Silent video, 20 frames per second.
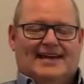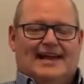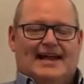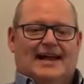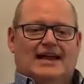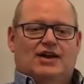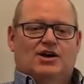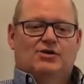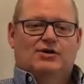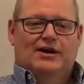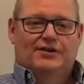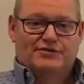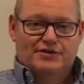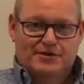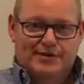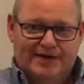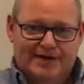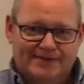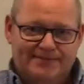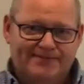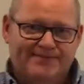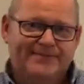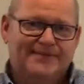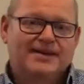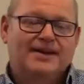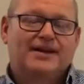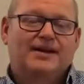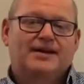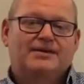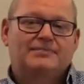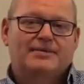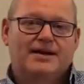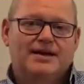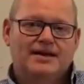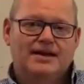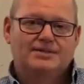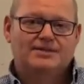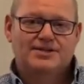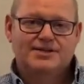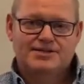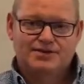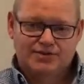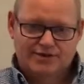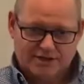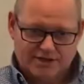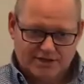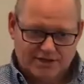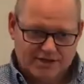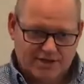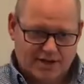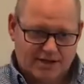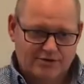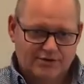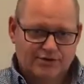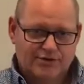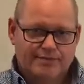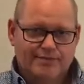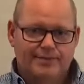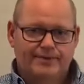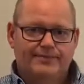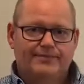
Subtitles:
Hello everyone, my name is Richard Kaandorp.